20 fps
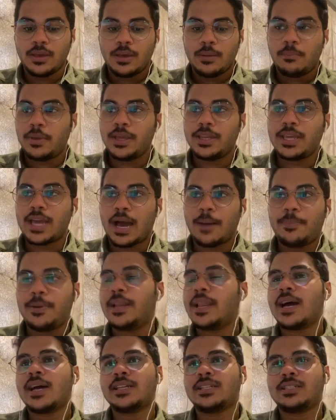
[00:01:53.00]
Meri
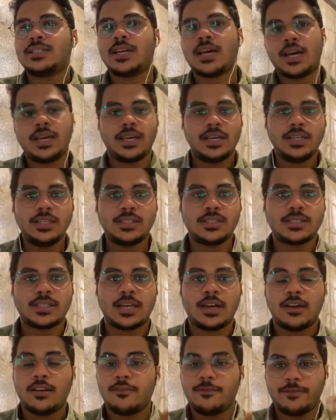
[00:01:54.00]
Abhilasha is
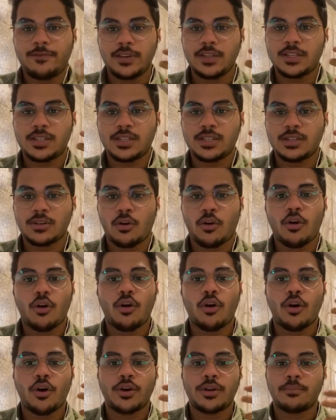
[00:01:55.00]
wish
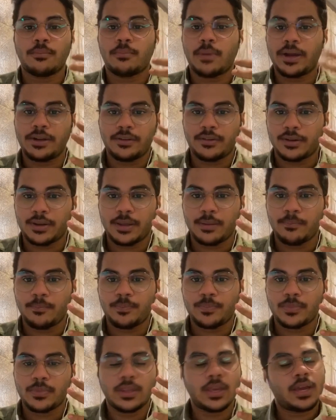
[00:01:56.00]
or my dream.
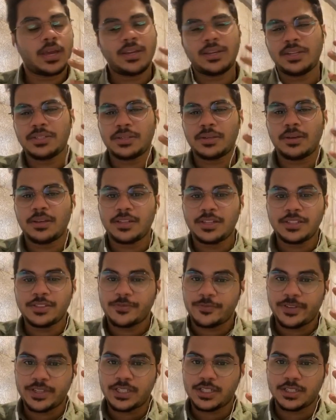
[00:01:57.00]
Yeah, it is
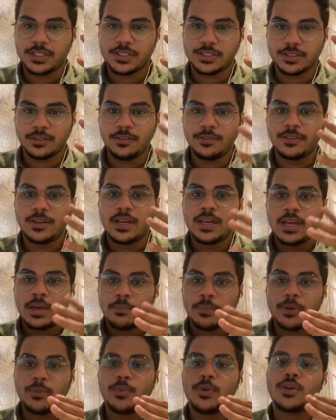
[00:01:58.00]
wish itself,
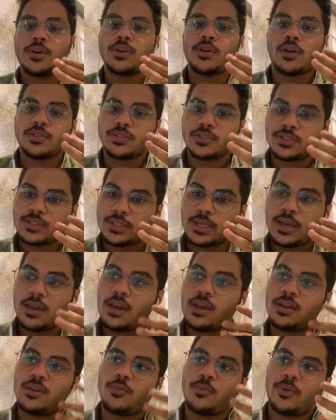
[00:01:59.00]
but we can also say
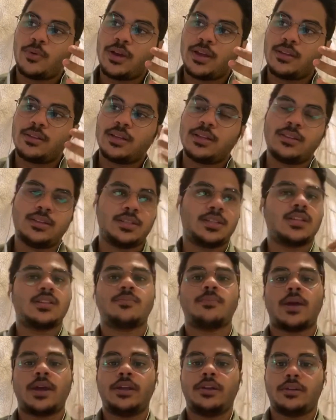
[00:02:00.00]
in a way that this is
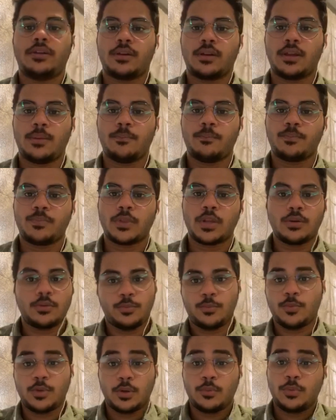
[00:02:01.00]
my dream.
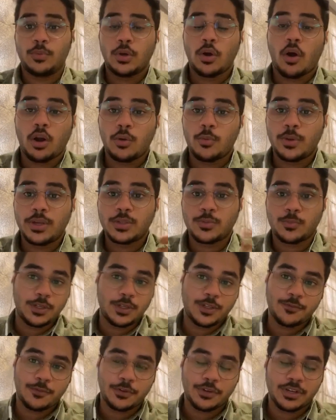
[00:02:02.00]
We always
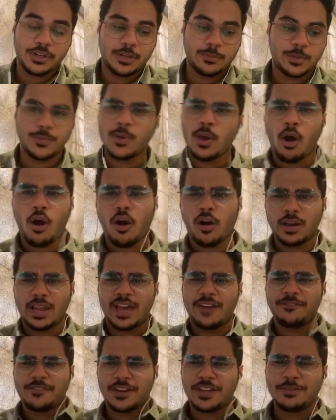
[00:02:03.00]
for dreams. We all
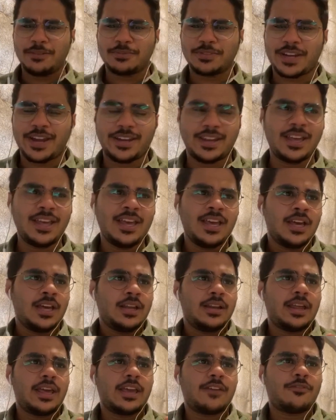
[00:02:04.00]
have dreams, right?
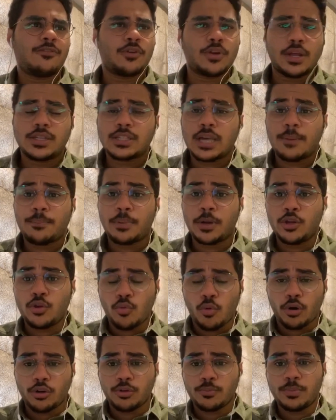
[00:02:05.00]
Like for example, you
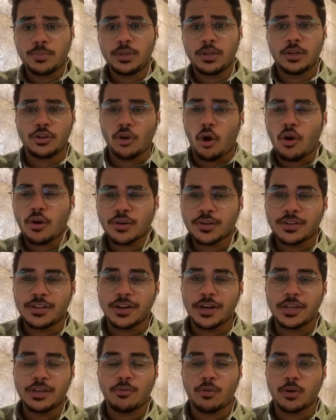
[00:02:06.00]
want to be a
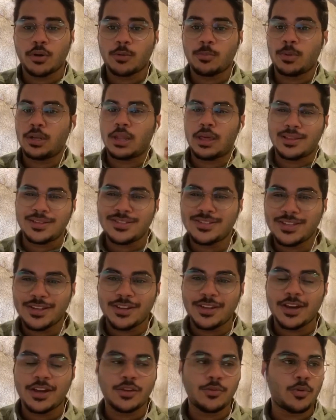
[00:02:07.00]
doctor, you want to be an
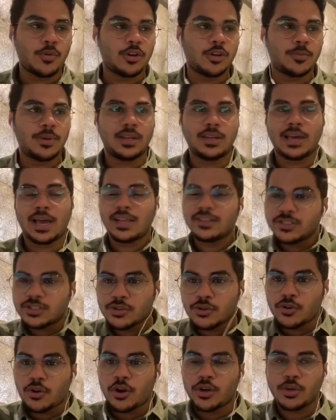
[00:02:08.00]
engineer, you want to be an
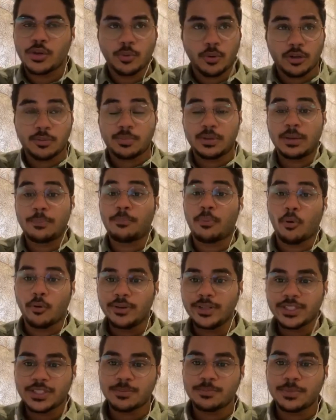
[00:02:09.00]
astronaut, you want to be a
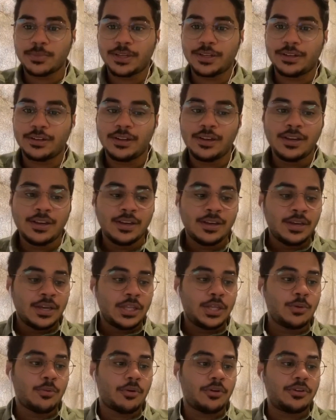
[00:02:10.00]
policeman,
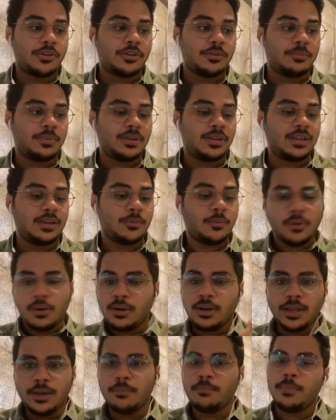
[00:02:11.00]
you want to be
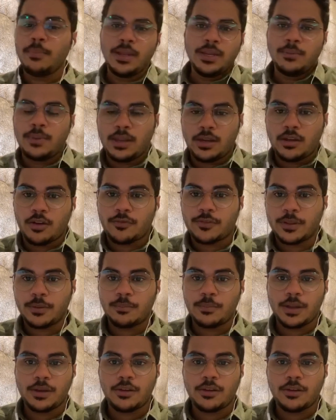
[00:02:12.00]
like many of them.